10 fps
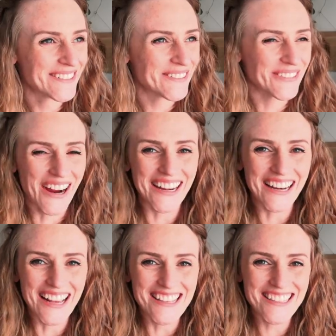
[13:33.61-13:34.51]
why did
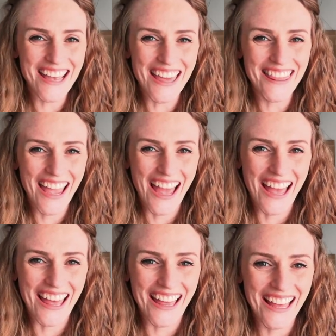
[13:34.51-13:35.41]
i say
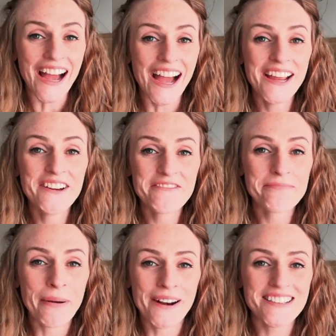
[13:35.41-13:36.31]
that i have
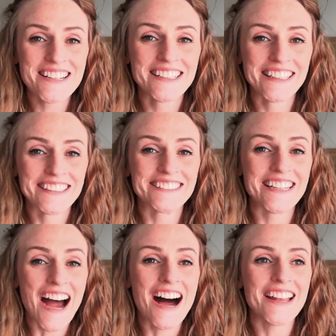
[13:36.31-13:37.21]
personally
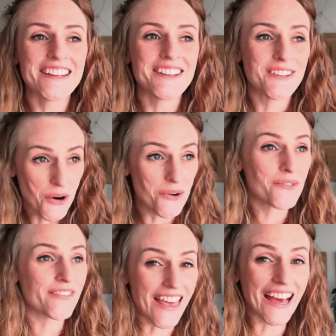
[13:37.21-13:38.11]
not
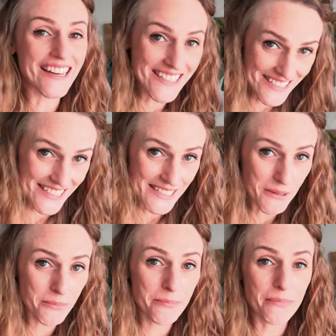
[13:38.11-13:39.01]
dove that
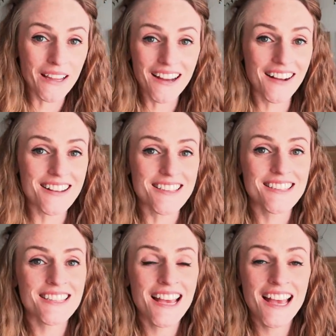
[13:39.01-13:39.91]
deep because